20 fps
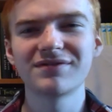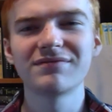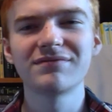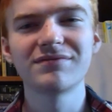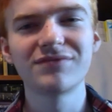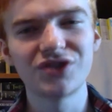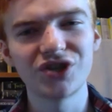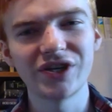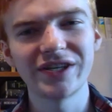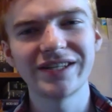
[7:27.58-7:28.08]

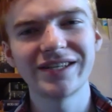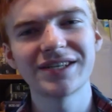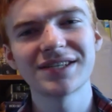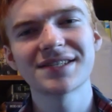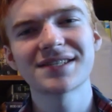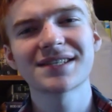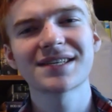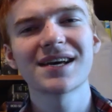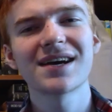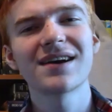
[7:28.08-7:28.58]

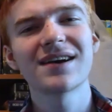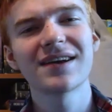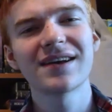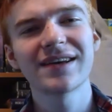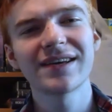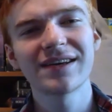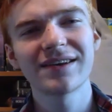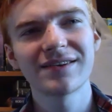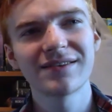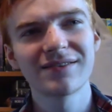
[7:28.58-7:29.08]
genius
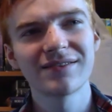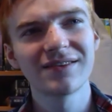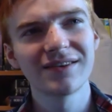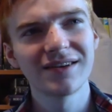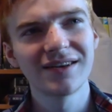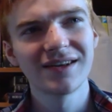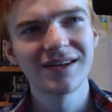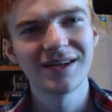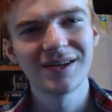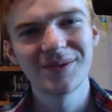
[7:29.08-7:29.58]
guy,
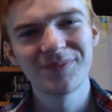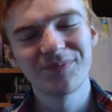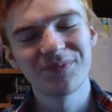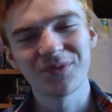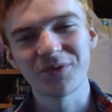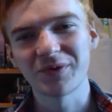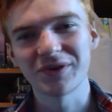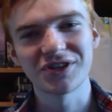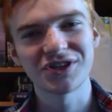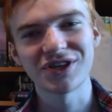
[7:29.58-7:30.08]

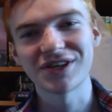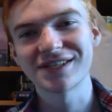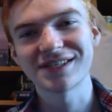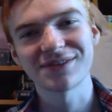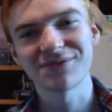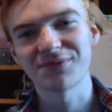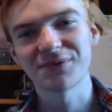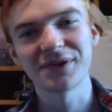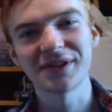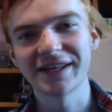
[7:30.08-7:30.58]
which
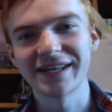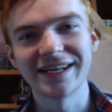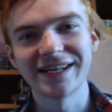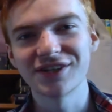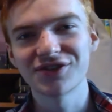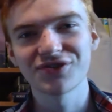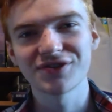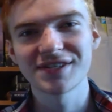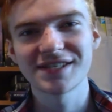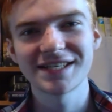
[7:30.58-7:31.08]
isn't really
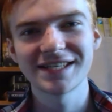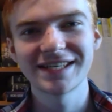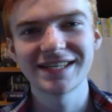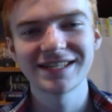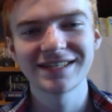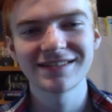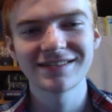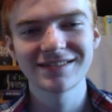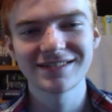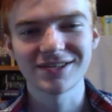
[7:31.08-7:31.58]

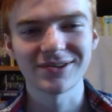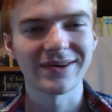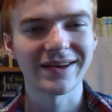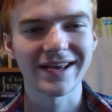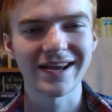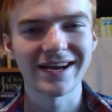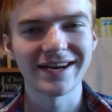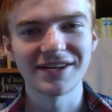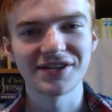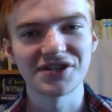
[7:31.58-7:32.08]
interesting, so I
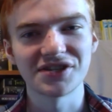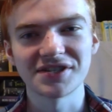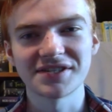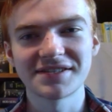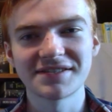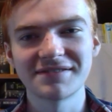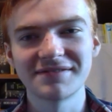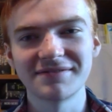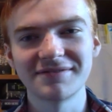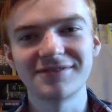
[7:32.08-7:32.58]
kind of just
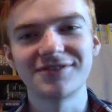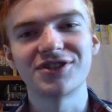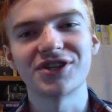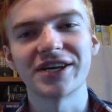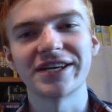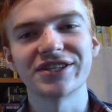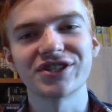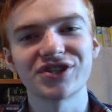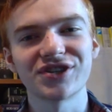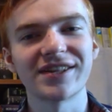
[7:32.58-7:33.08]

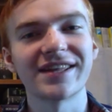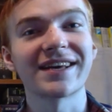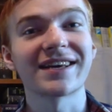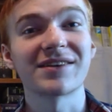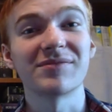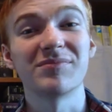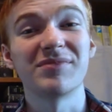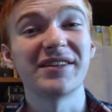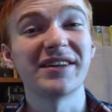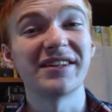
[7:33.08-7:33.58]
changed that
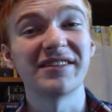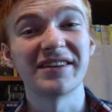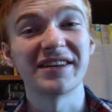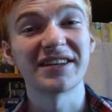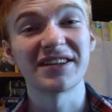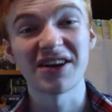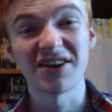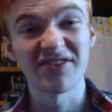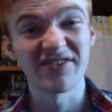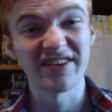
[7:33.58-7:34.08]
completely
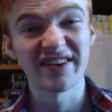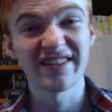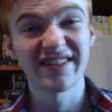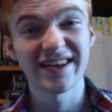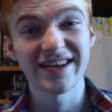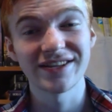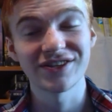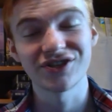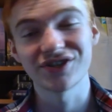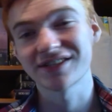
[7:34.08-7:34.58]
and got rid of
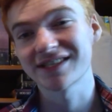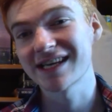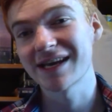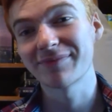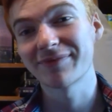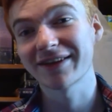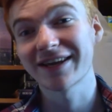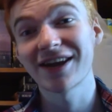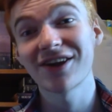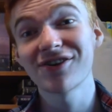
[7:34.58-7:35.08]
that and just kept
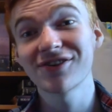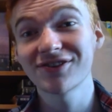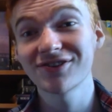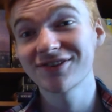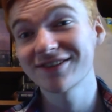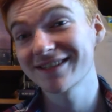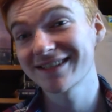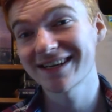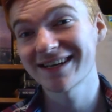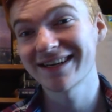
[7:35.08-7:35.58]
the character
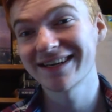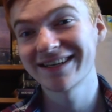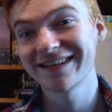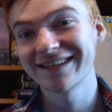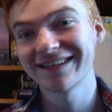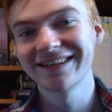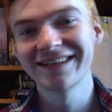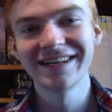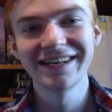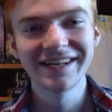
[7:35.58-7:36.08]

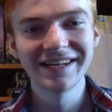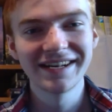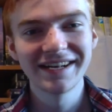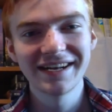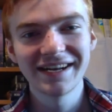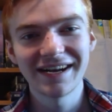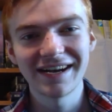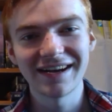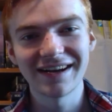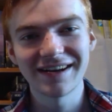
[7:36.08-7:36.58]
design.
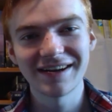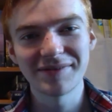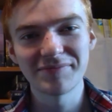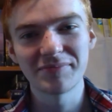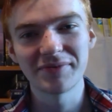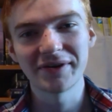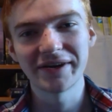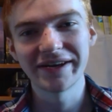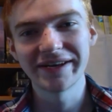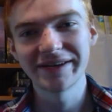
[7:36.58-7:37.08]

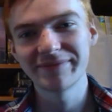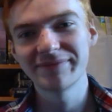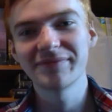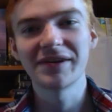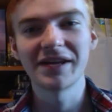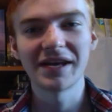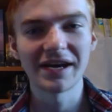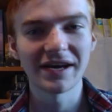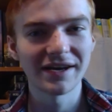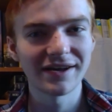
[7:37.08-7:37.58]
But
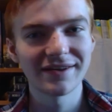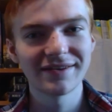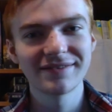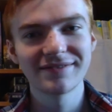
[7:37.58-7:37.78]
yeah.